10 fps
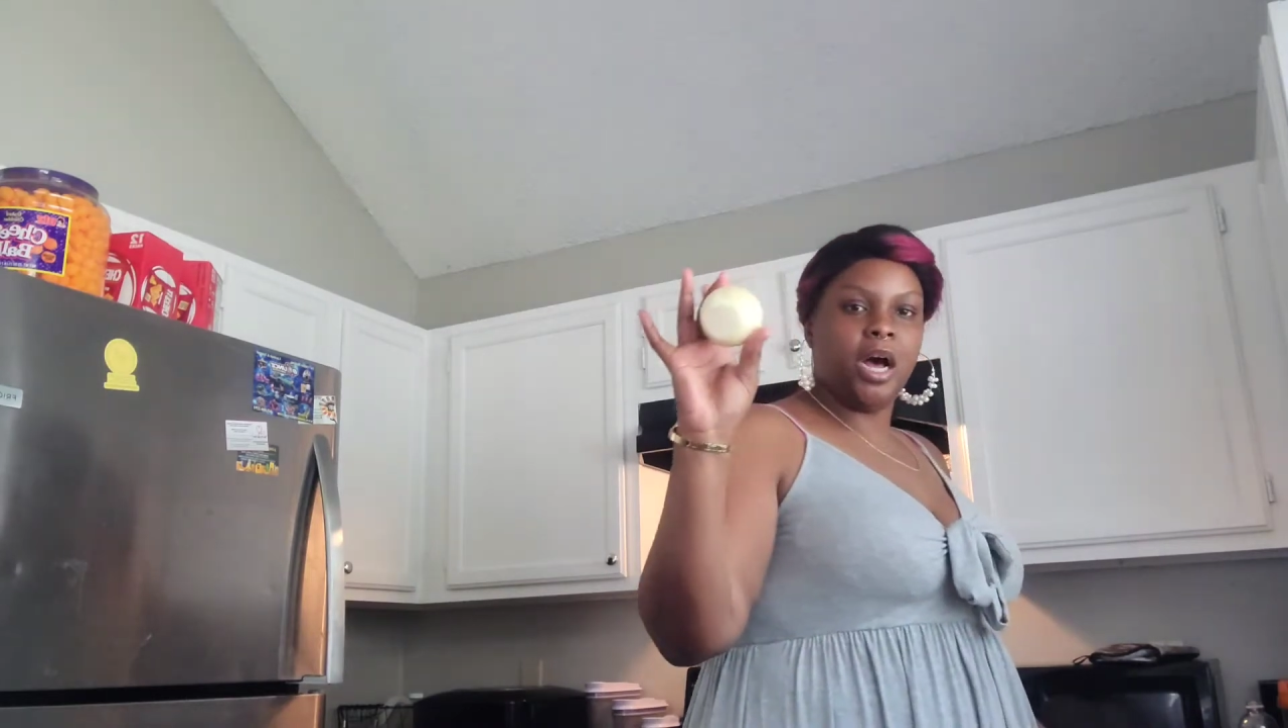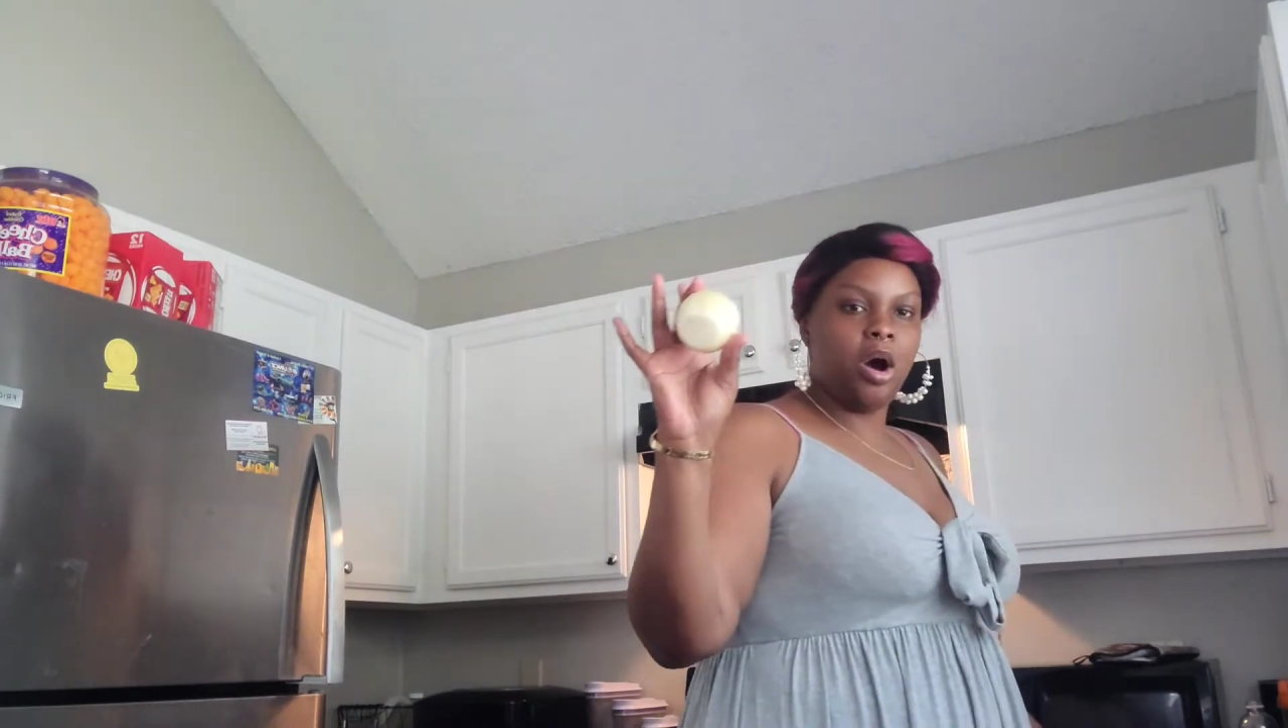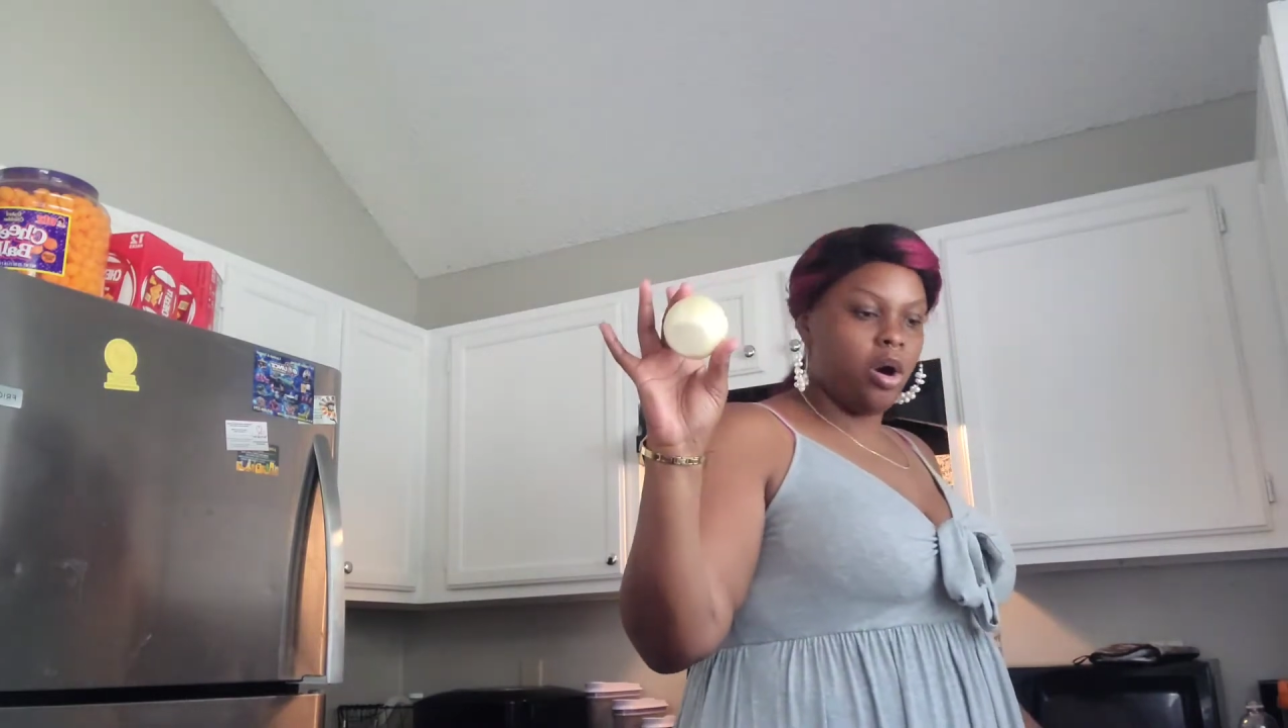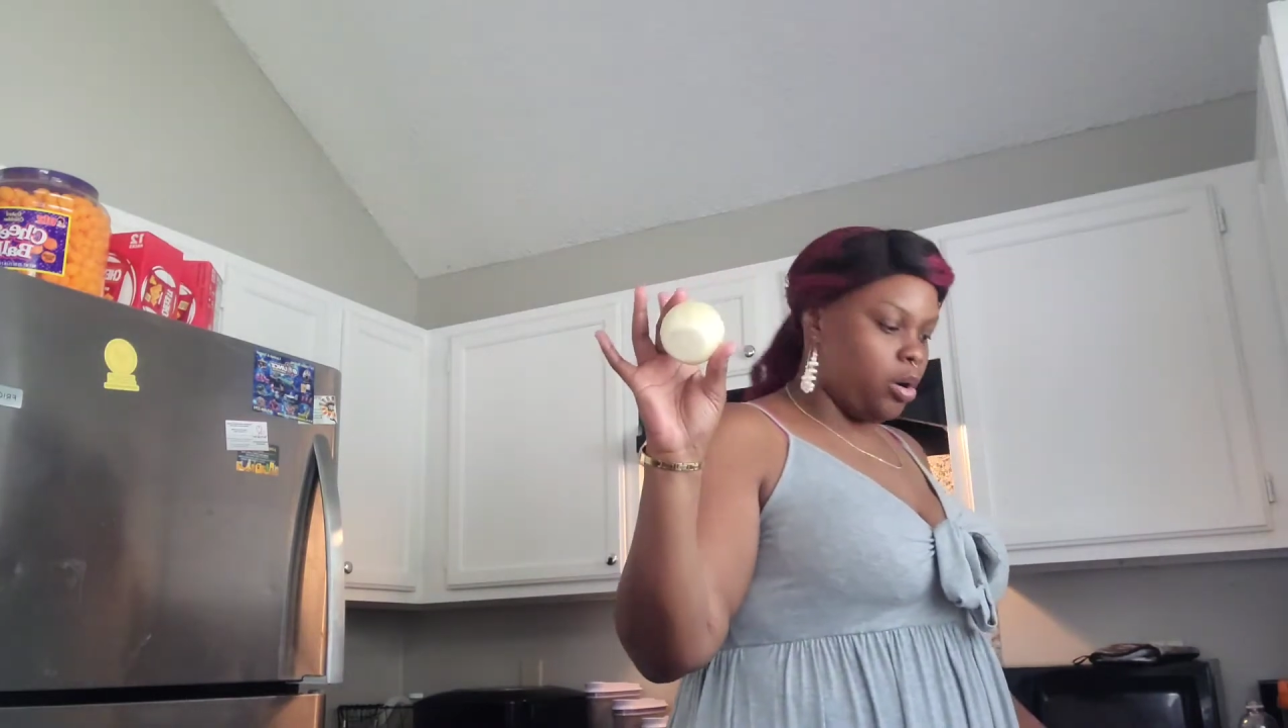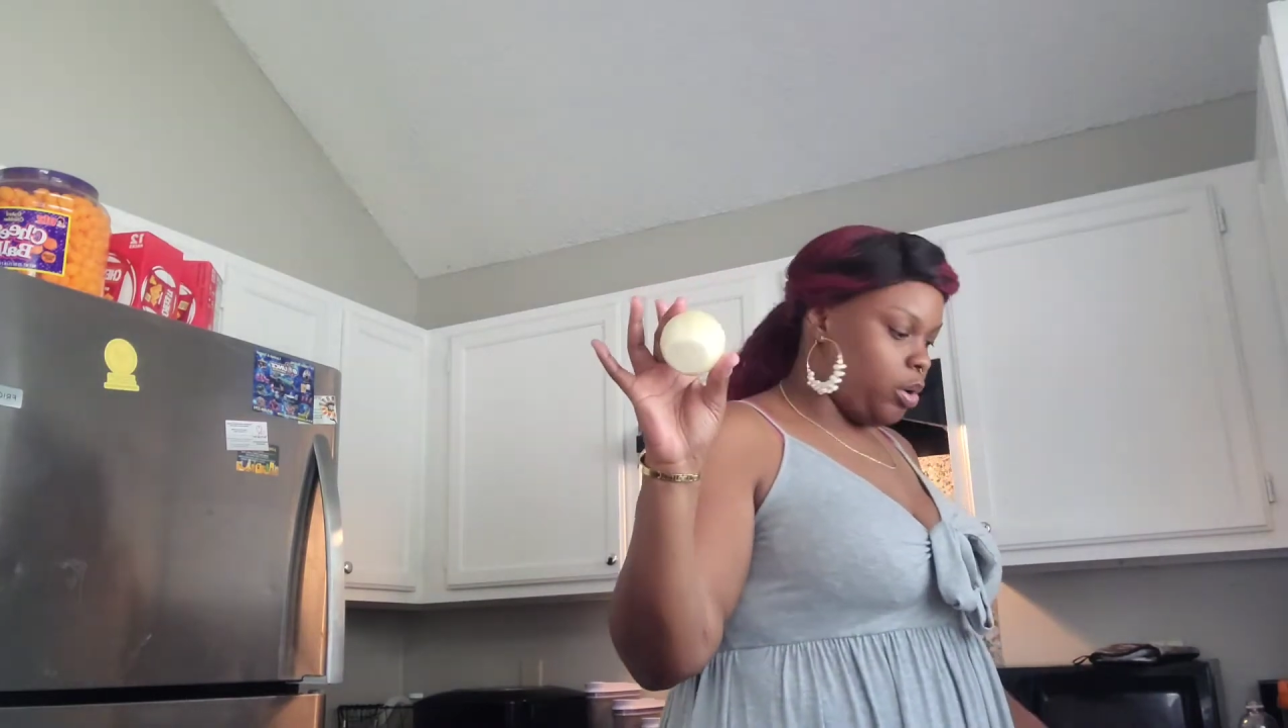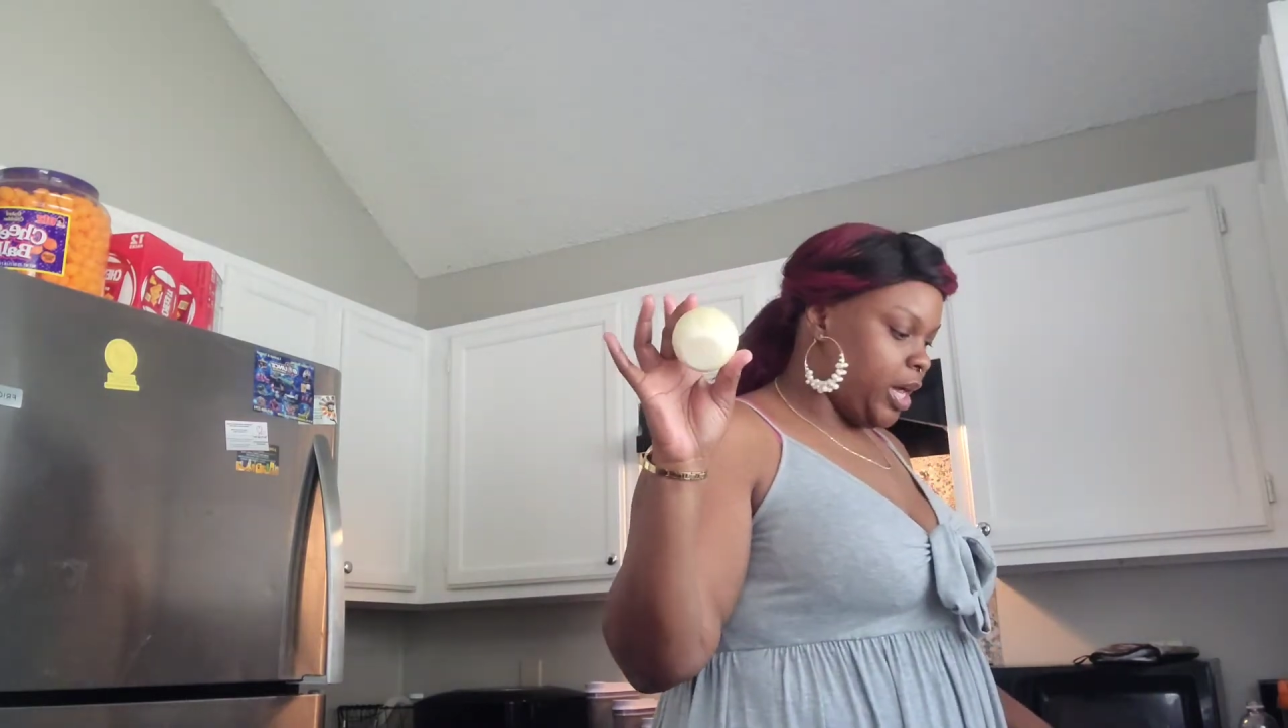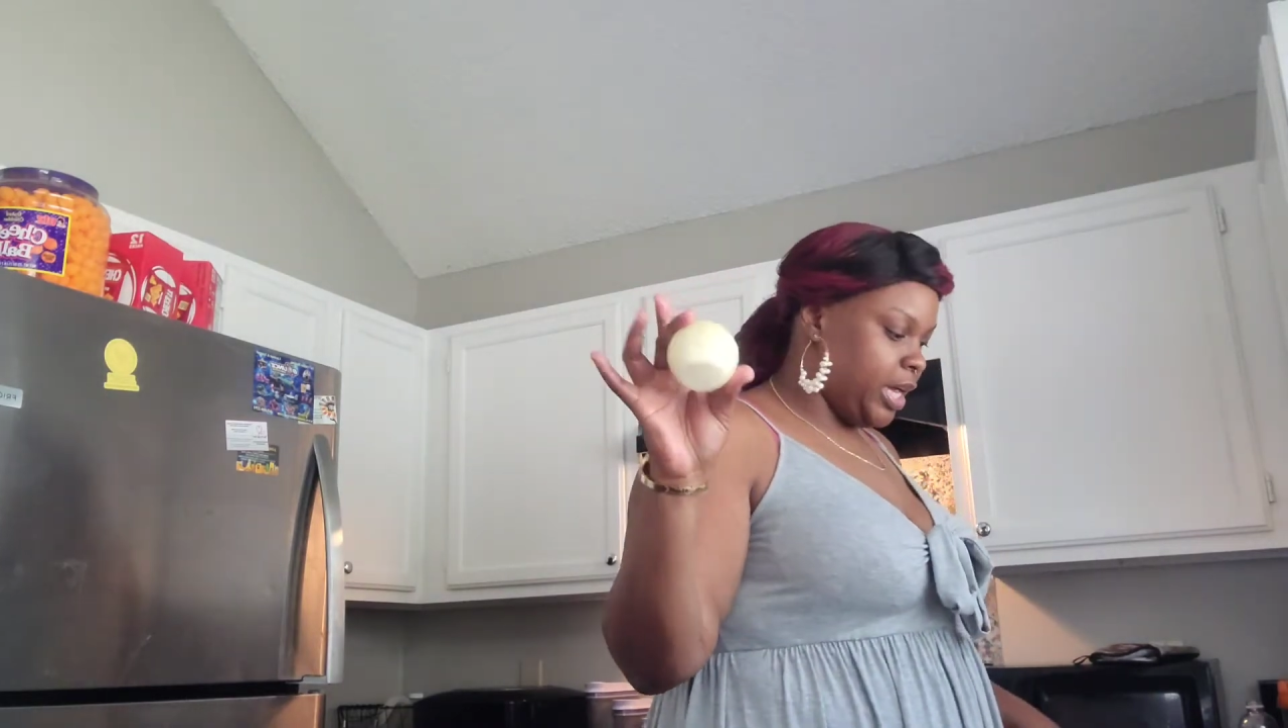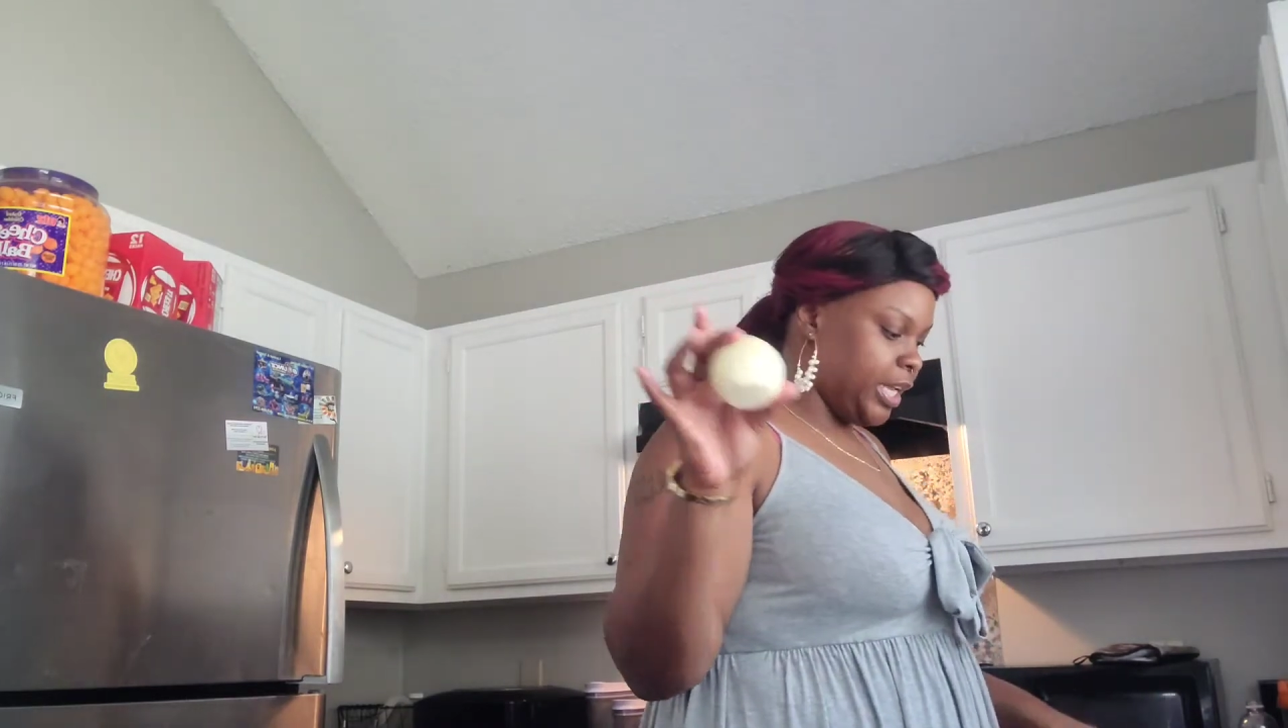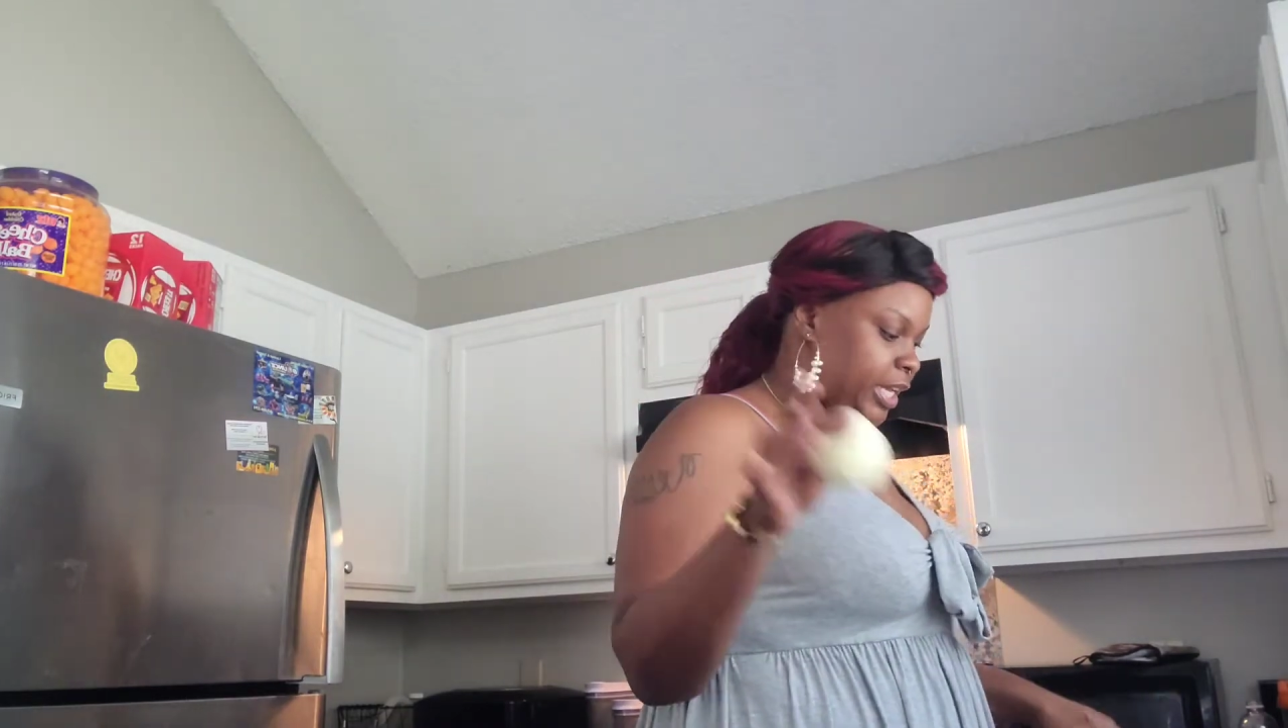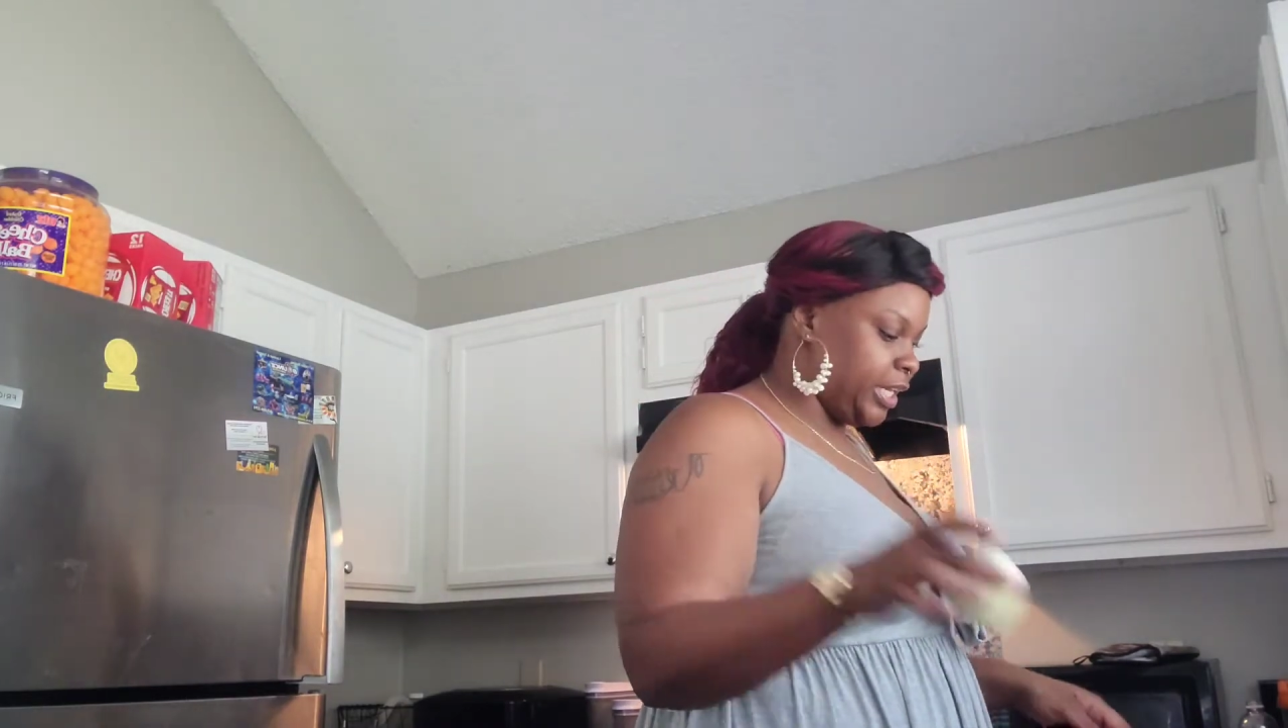whole
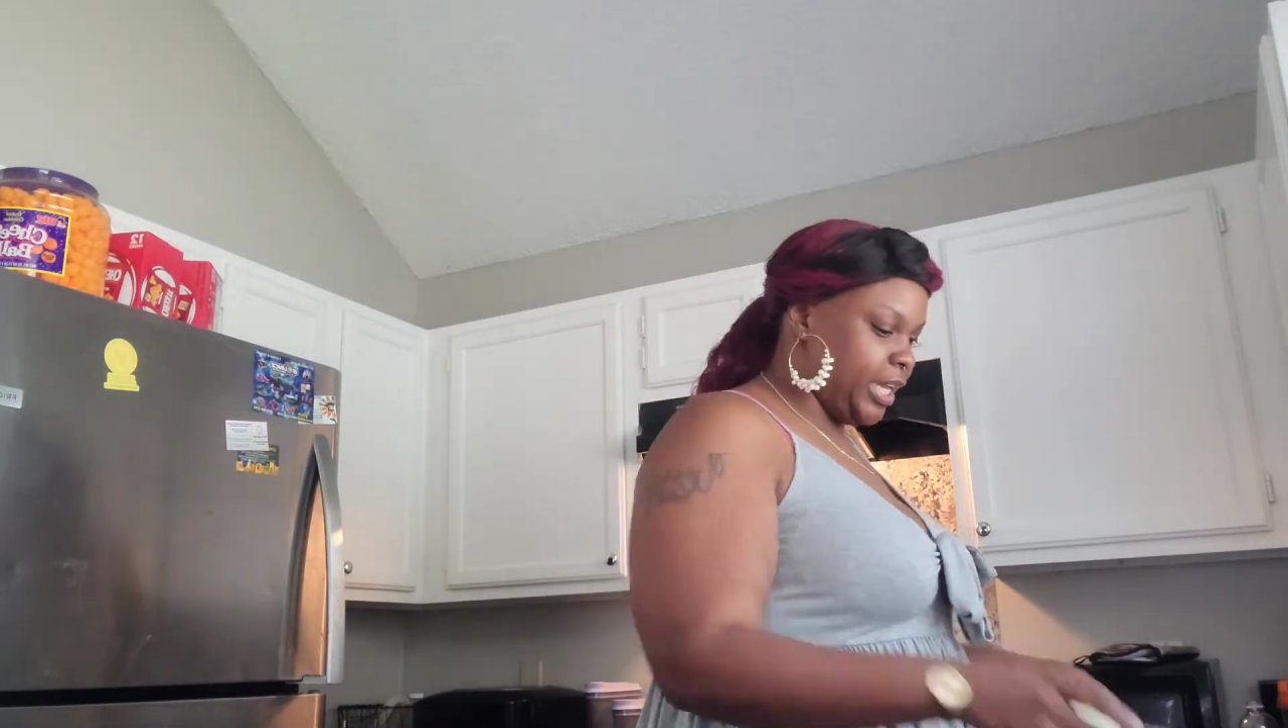onion